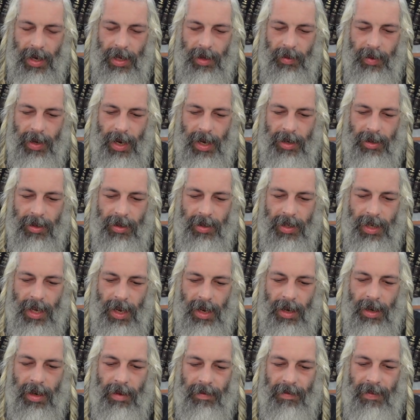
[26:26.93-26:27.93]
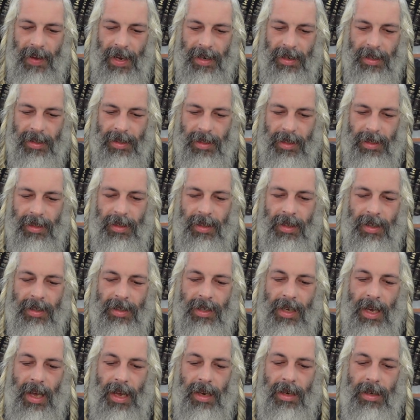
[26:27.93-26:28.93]
He would entertain fantasies in
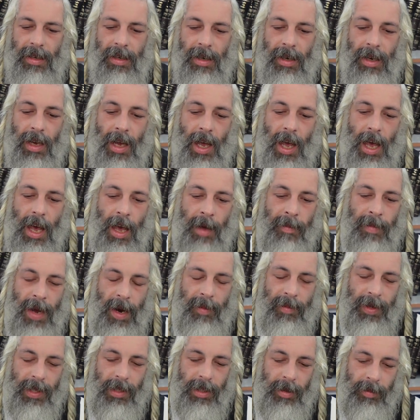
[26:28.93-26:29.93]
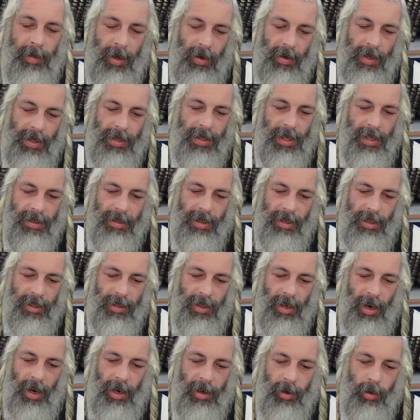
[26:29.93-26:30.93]
his head. Amar b'libo, he says in his
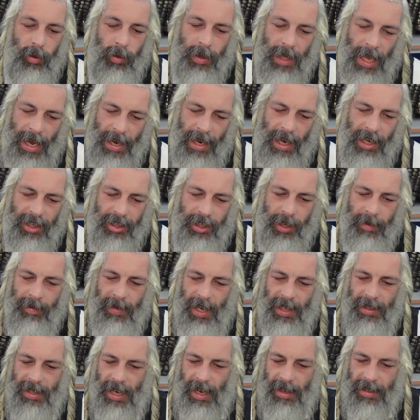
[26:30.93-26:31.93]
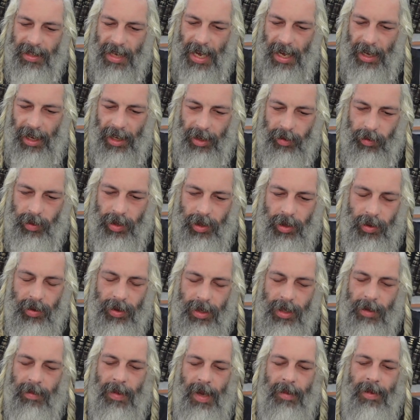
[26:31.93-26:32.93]
heart, Ulai Hashem natan tachat
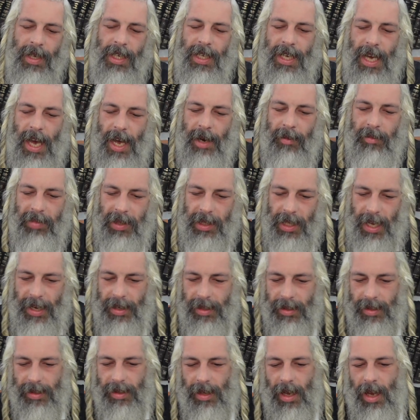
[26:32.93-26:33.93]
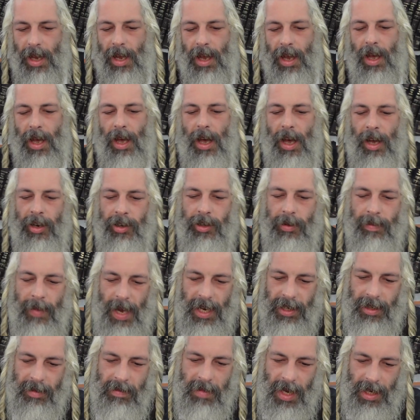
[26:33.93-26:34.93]
rishuti. Maybe God placed under
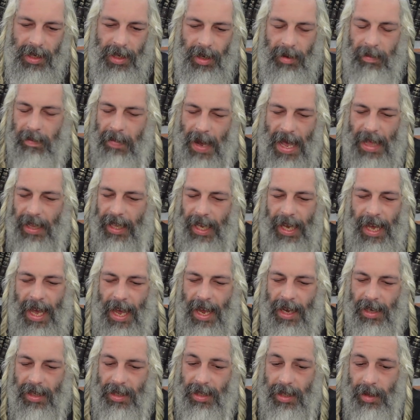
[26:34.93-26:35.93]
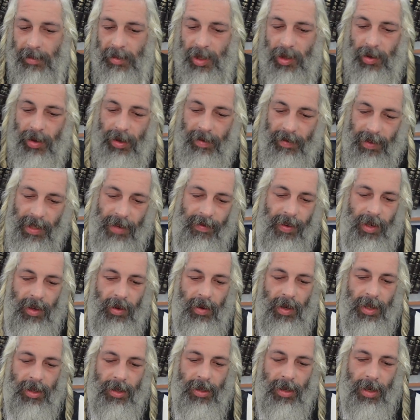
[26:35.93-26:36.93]
my dominion, balchai, some sort of living
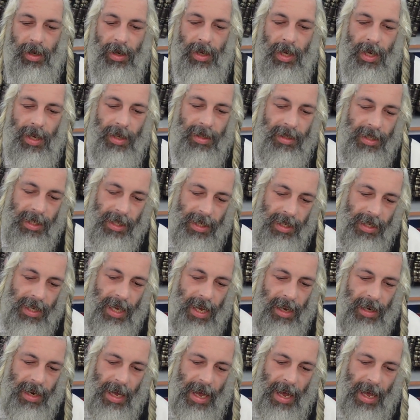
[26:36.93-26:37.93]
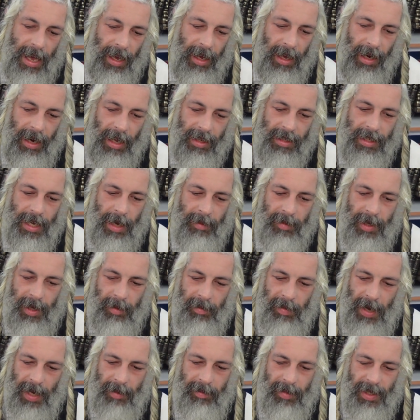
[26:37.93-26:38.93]
creature. Tihiyenna hachanatam ke
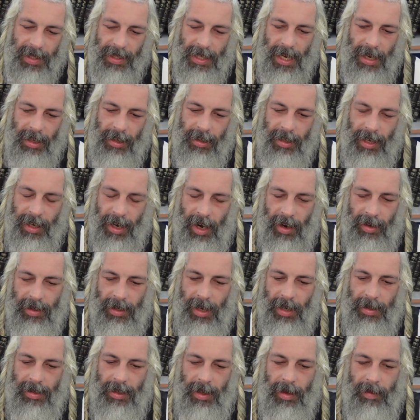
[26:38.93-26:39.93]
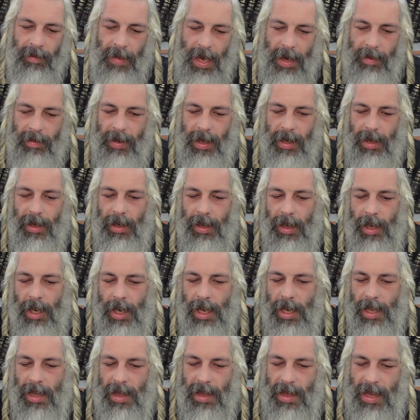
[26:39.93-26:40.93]
pat b'salo l'kardati. Maybe
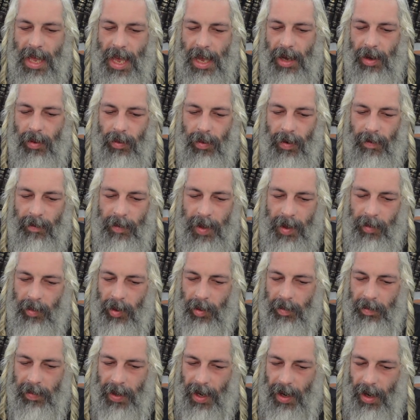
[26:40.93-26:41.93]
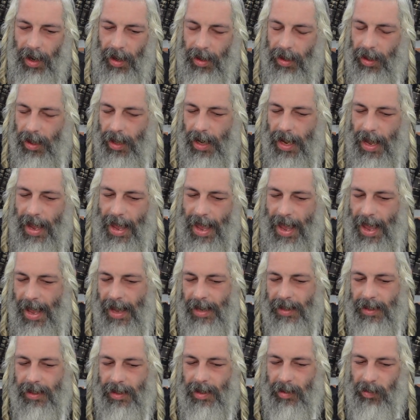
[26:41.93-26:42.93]
they would have been prepared
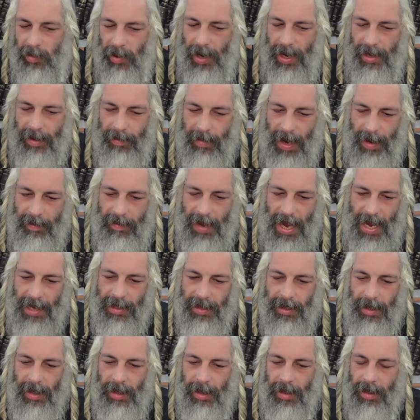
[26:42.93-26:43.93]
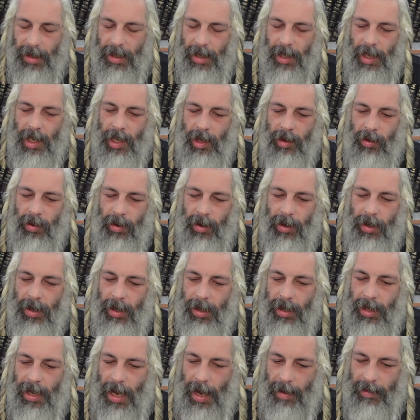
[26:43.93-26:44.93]
as the bread in my basket in order
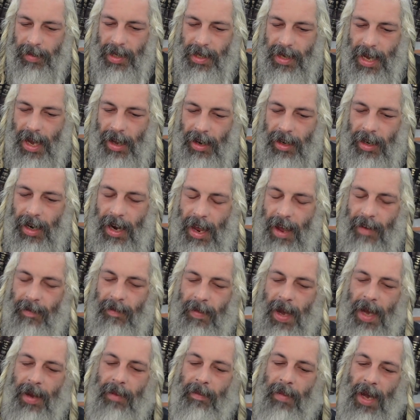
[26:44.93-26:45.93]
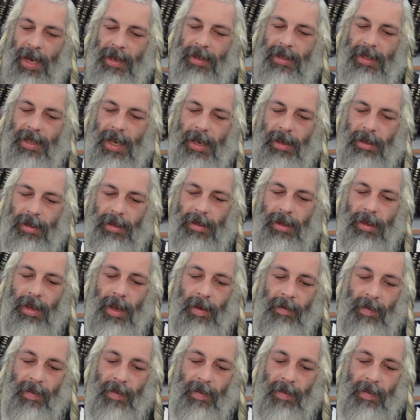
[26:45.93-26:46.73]
to calm me down and have my mind settled.